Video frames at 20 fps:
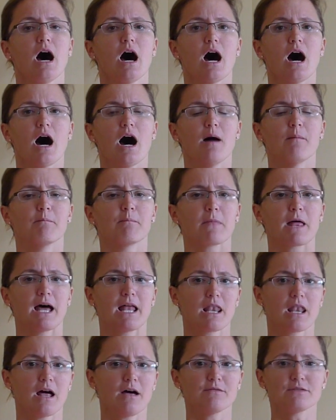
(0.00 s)

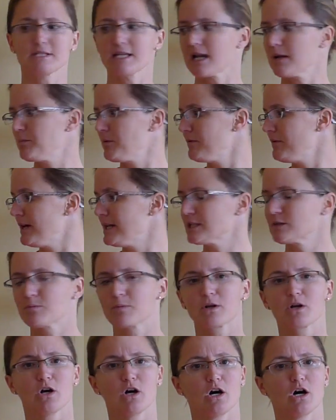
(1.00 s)
I love Setup Events
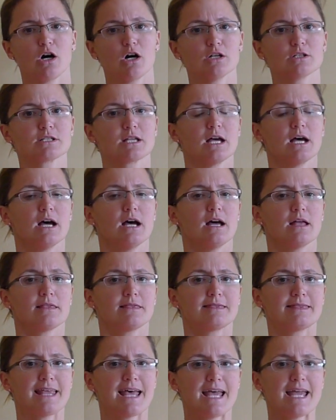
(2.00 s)
because
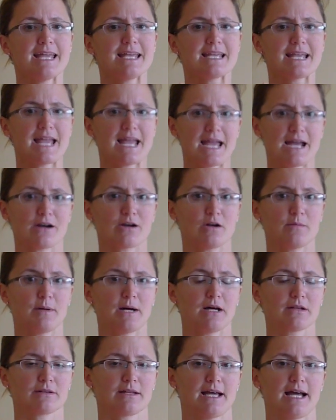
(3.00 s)
they care
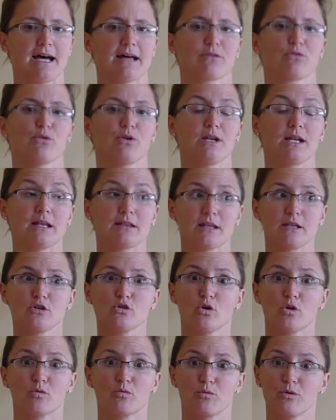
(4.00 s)
about the athlete, and they
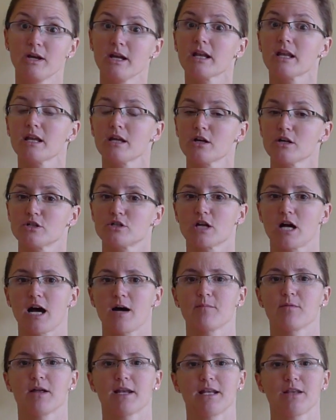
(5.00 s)
do a really good
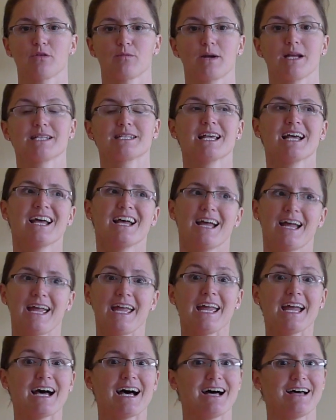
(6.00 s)
job running the race.
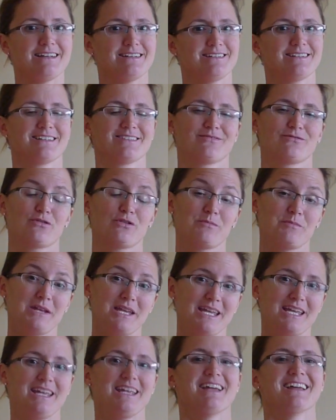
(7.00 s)
And for
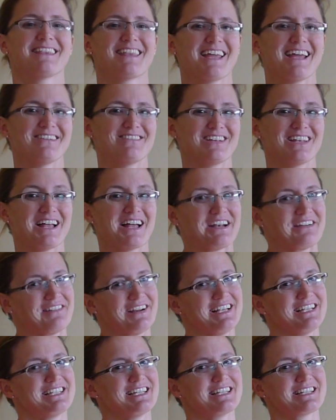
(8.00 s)
me, they have a lot of
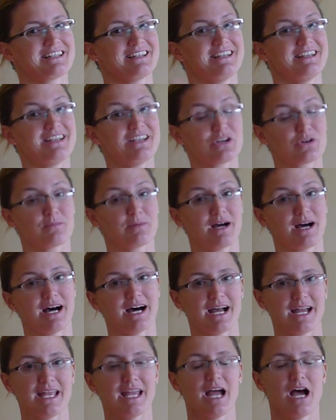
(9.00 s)
races
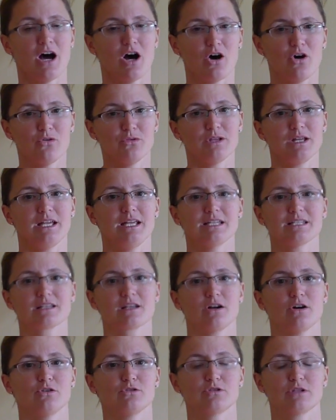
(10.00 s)
nearby on the East
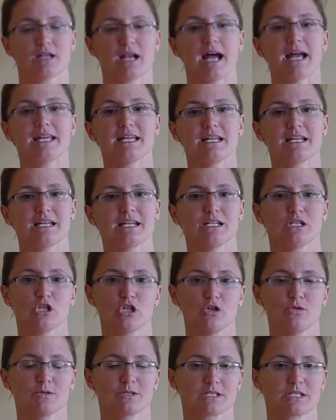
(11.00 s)
Coast that I can get
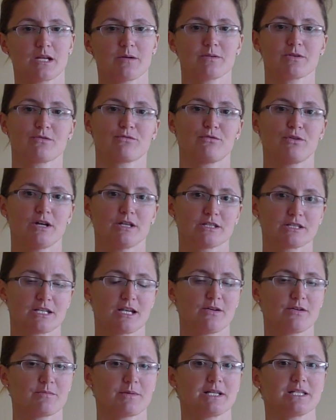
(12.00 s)
to and stay with a friend,
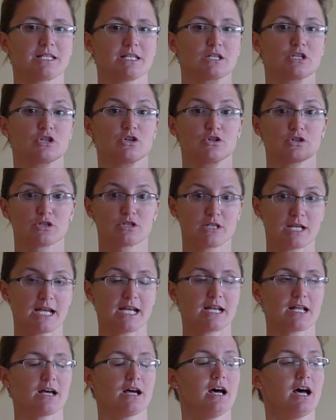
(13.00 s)
stay with my sister, stay
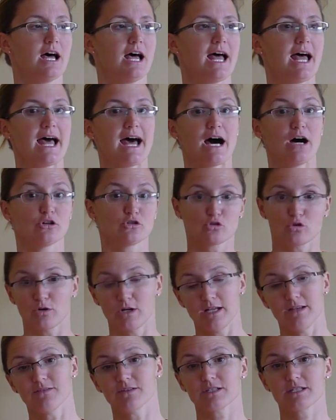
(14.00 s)
at a house, or
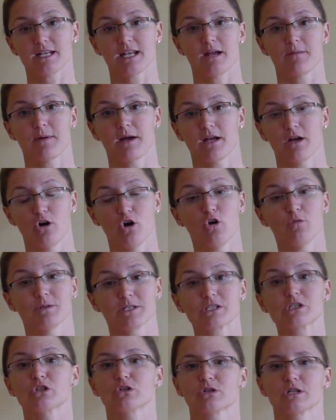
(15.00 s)
even stay at my home and
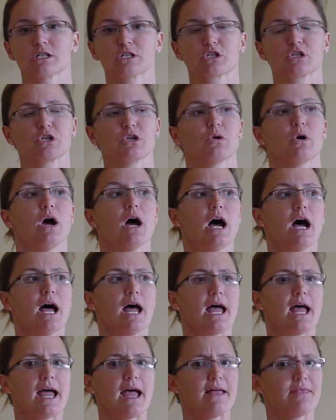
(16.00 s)
still get to.
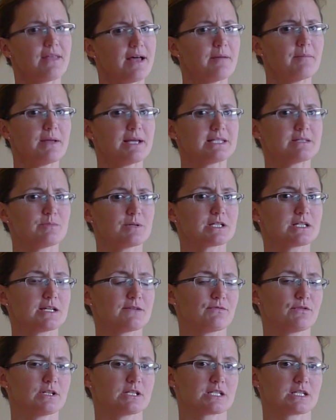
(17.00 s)
And that makes a big
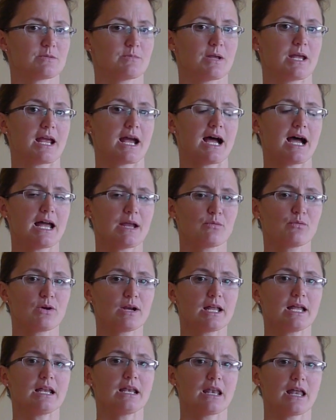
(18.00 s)
difference to me. I
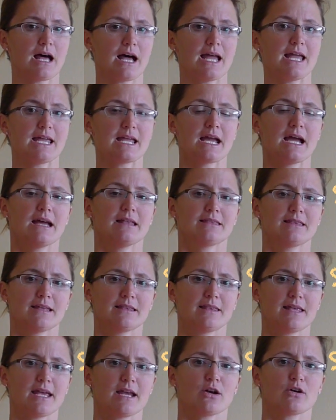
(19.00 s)
really like that
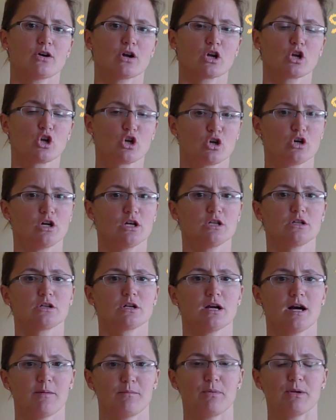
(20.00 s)
they are a good
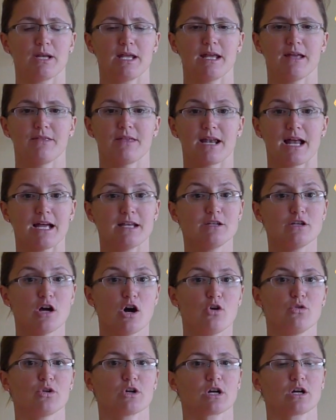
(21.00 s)
company, and that I
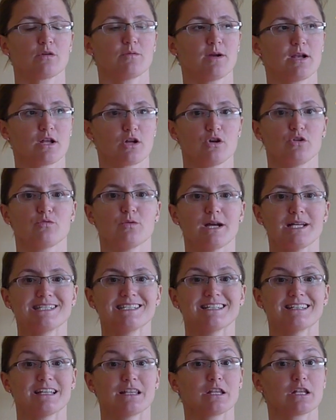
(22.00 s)
know they're going to run a good race,
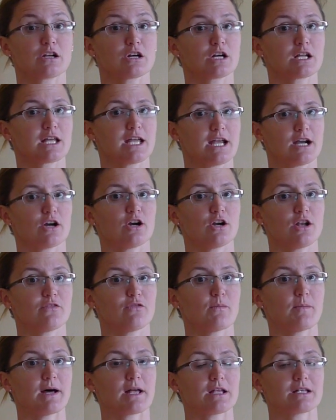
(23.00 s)
and that they're going to care enough
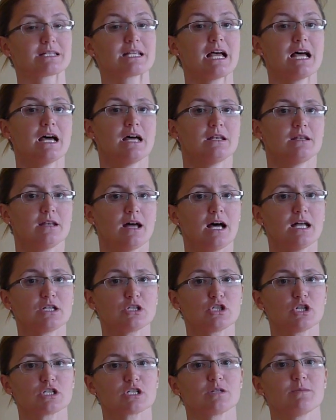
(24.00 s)
about us,
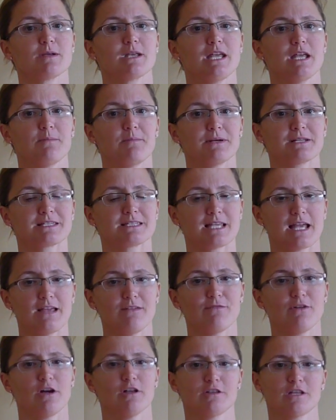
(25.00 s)
not just to keep us
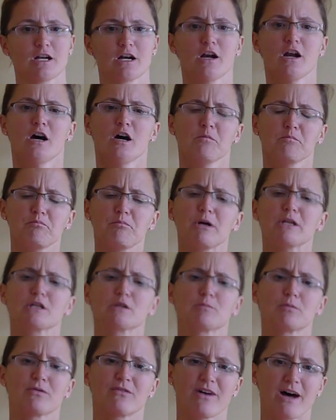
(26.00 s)
safe out there, but
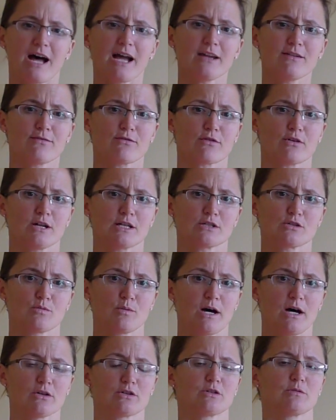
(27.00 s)
to provide for us
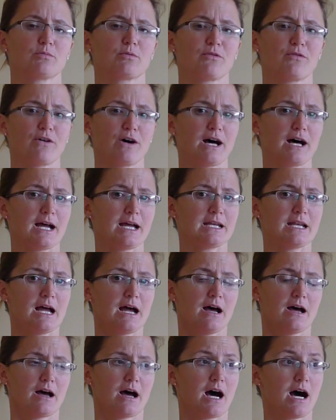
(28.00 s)
well, to provide.
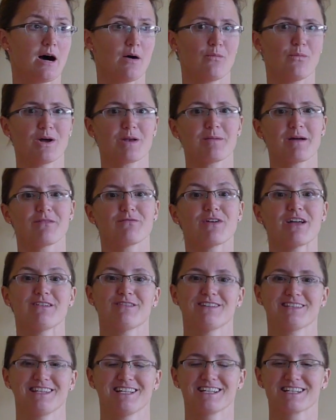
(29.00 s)
One of my
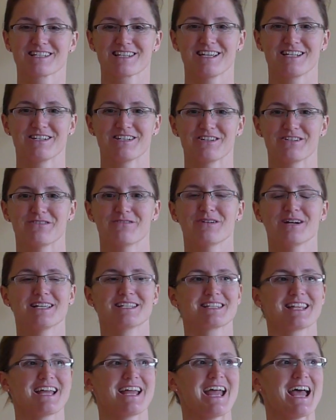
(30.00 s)
favorite things they do is
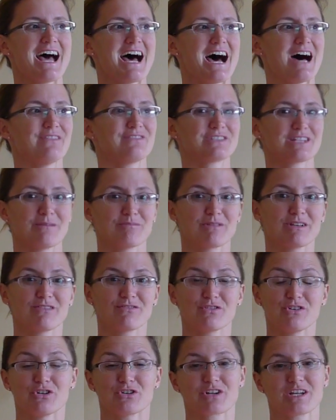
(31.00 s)
they have something
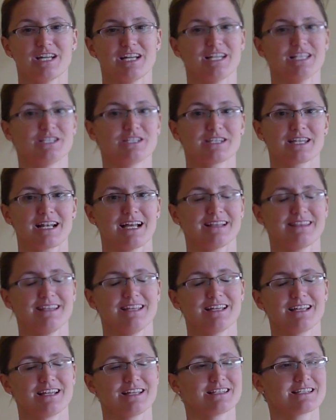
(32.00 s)
for your kids that I
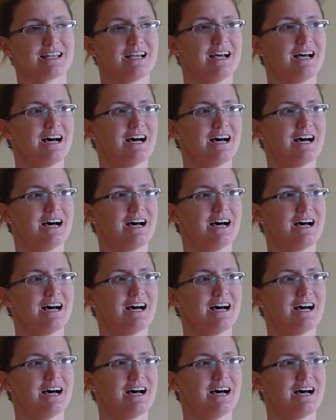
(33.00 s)
think is,